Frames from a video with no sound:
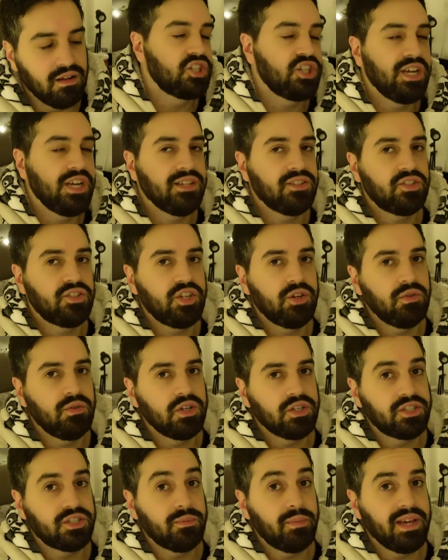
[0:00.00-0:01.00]
She is too
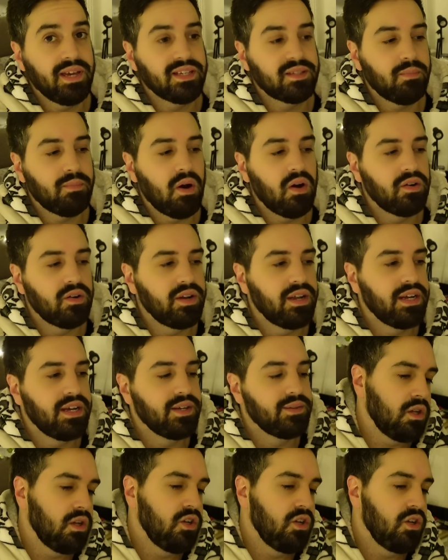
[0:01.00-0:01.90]
good to be his partner.